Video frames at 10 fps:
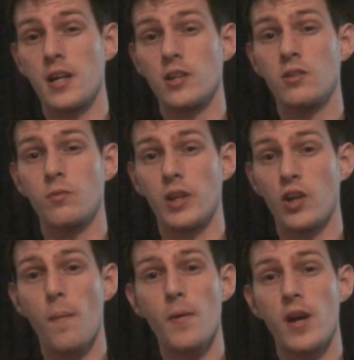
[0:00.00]
us with a
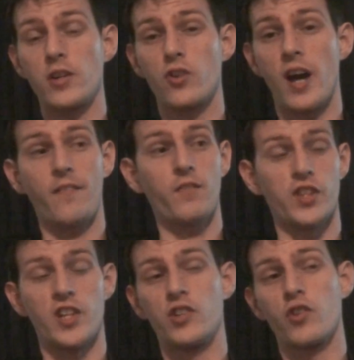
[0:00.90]
copyright strike for
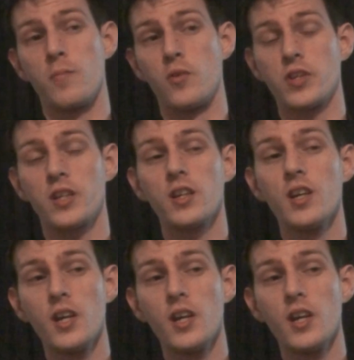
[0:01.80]
the intro music.